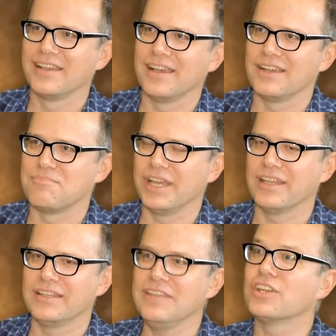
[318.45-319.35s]
but
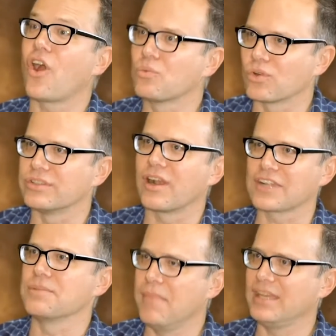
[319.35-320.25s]
even in our world, there are
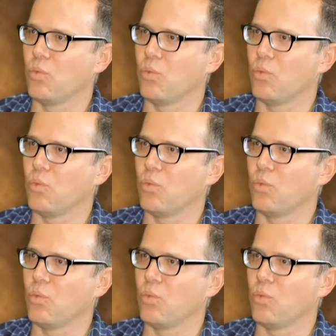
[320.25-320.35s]
actually many